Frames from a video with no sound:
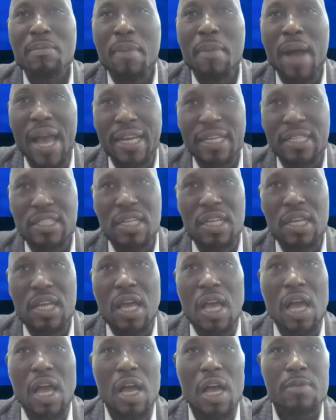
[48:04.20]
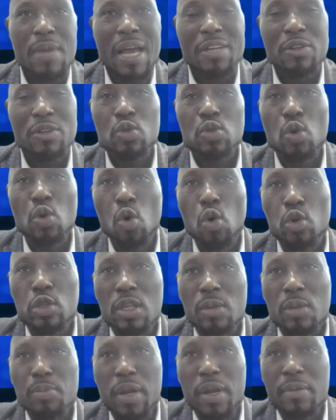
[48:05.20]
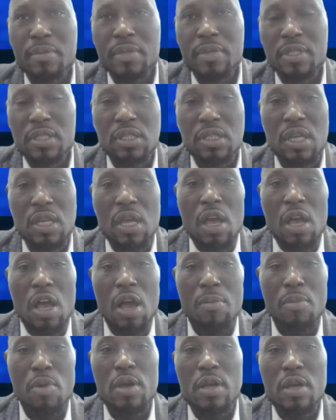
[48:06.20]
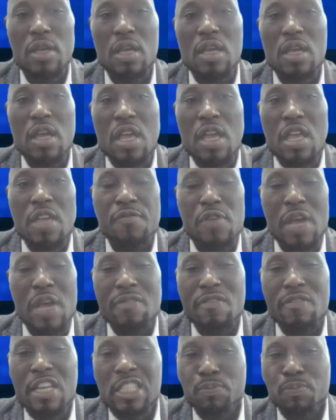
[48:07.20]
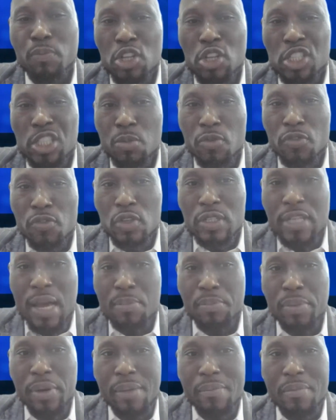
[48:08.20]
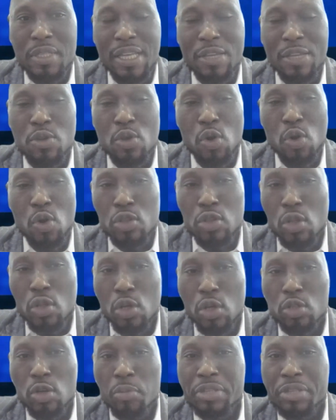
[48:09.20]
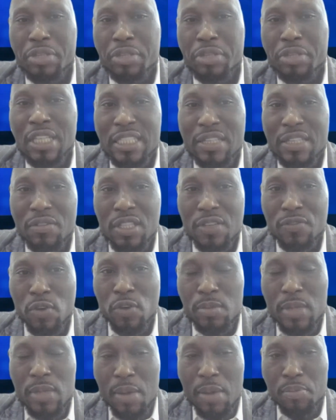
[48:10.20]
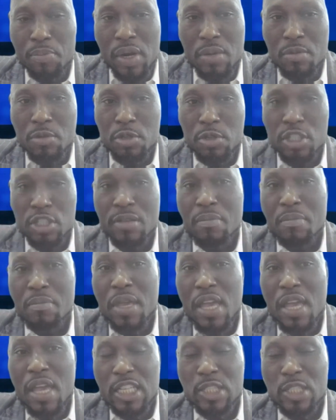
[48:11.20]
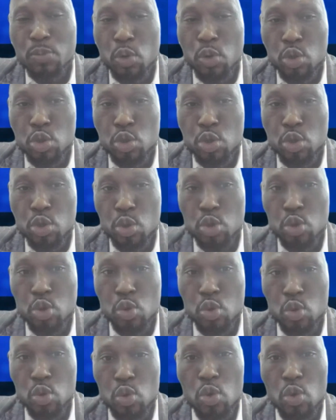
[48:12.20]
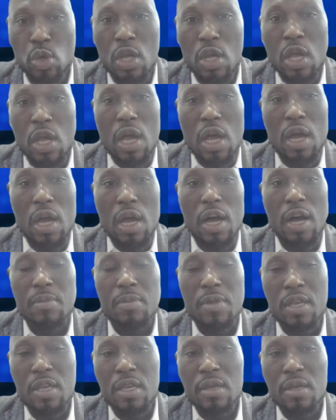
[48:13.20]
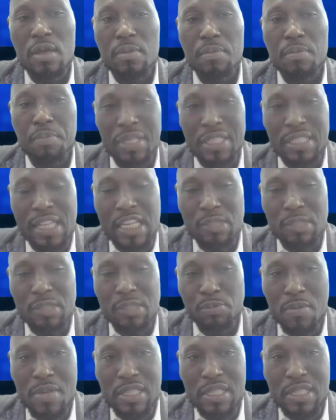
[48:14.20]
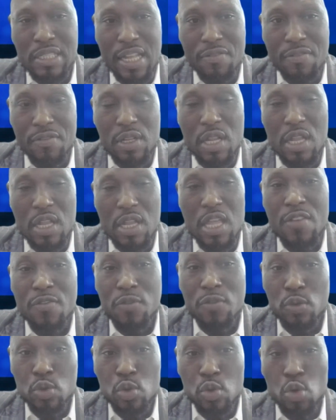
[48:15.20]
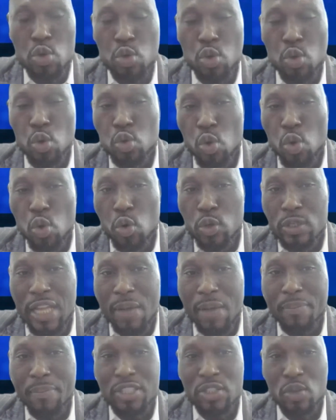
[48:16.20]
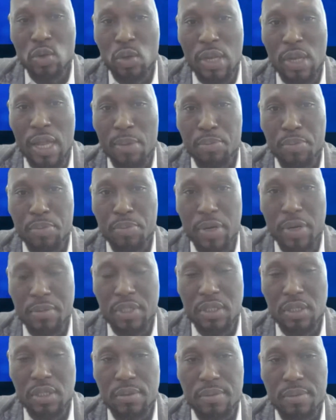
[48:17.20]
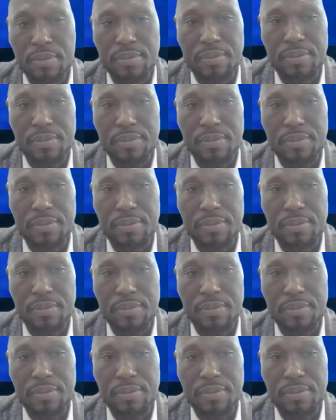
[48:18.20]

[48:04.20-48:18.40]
in mine, I don't own the premise. But if you are responsible for that premise and you conduct your business activity from that premise, it may expose you to a business premise levy, even though you don't own that particular premise.